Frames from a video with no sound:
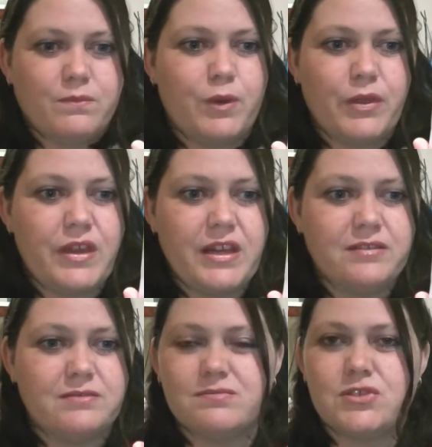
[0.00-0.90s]

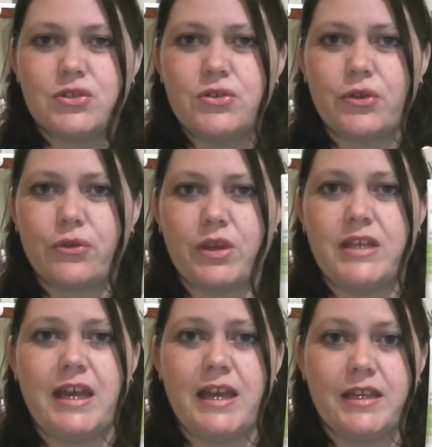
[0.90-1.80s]
within 2 to 3
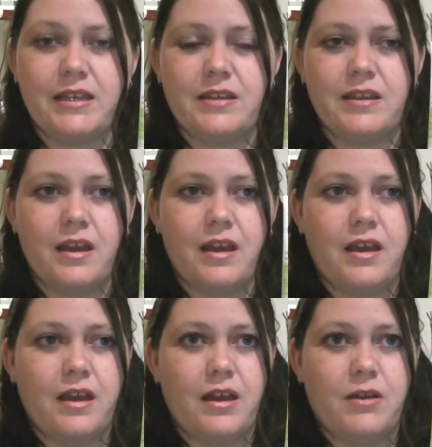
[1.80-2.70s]
days,
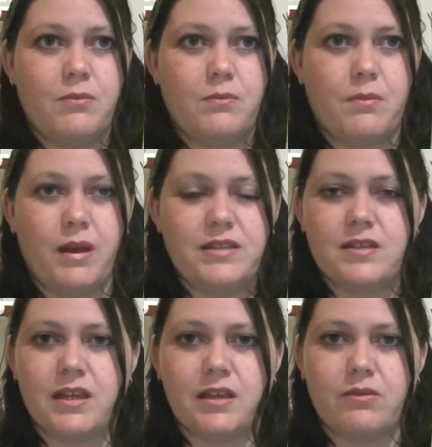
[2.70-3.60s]
my
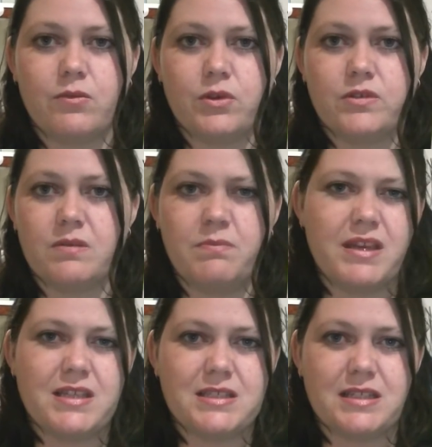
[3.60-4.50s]
skin was the
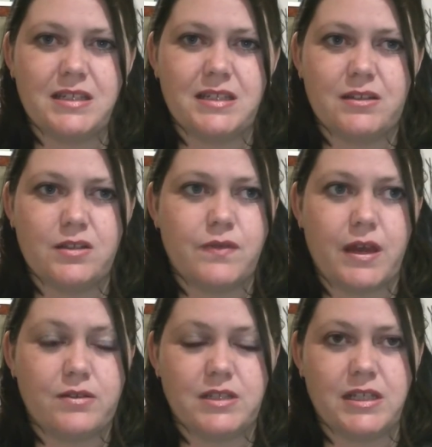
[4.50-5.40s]
best that it has
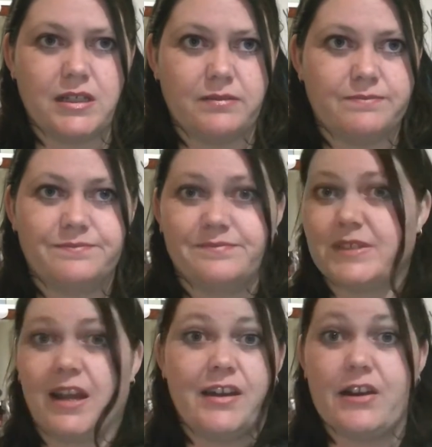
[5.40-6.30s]
felt in
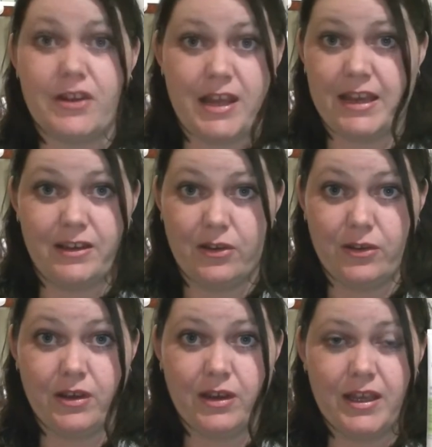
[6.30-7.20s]
I don't know how
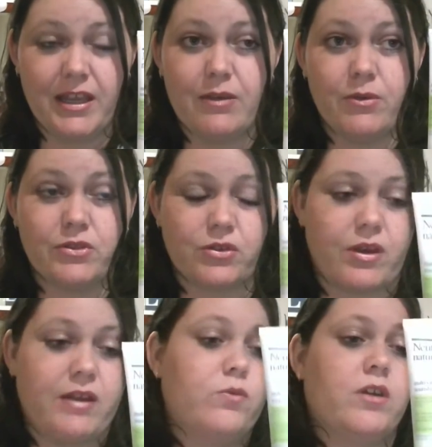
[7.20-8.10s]
long. It was
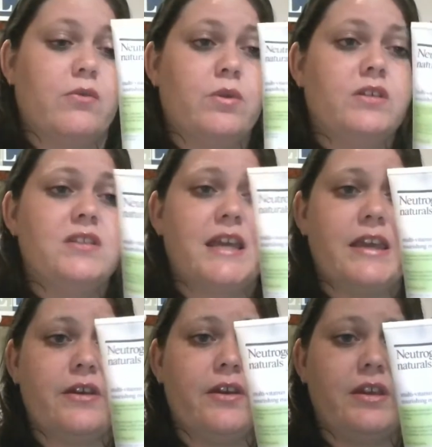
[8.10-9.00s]
great. What I will
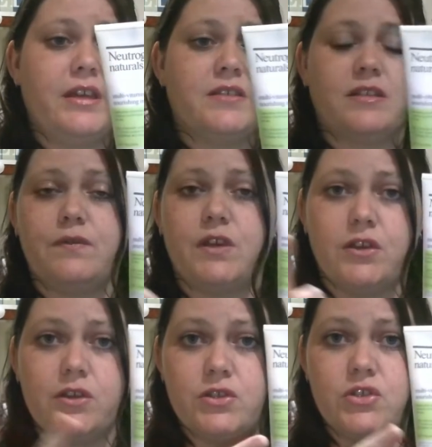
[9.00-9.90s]
say though is that if you
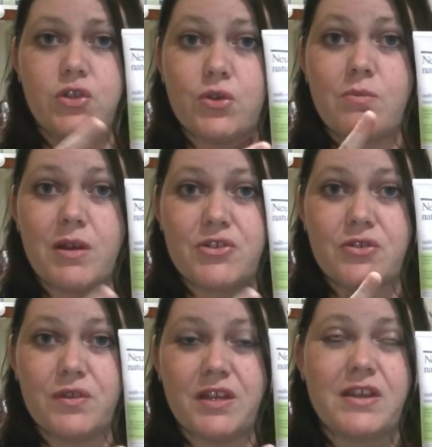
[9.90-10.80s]
use too much
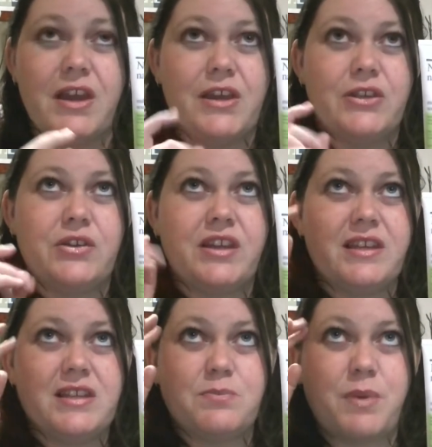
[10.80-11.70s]
of this, you'll get
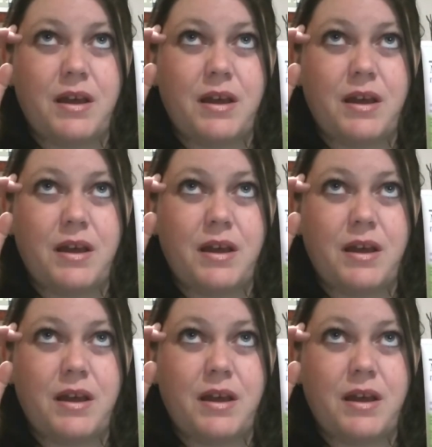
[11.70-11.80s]
this